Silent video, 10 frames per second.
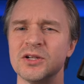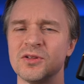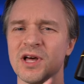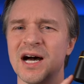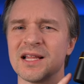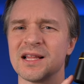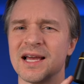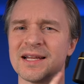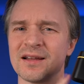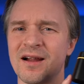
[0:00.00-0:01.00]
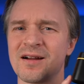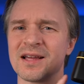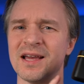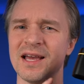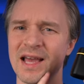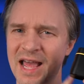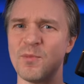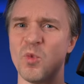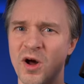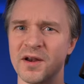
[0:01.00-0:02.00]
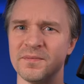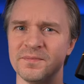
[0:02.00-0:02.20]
to the Hollyland Lark M1.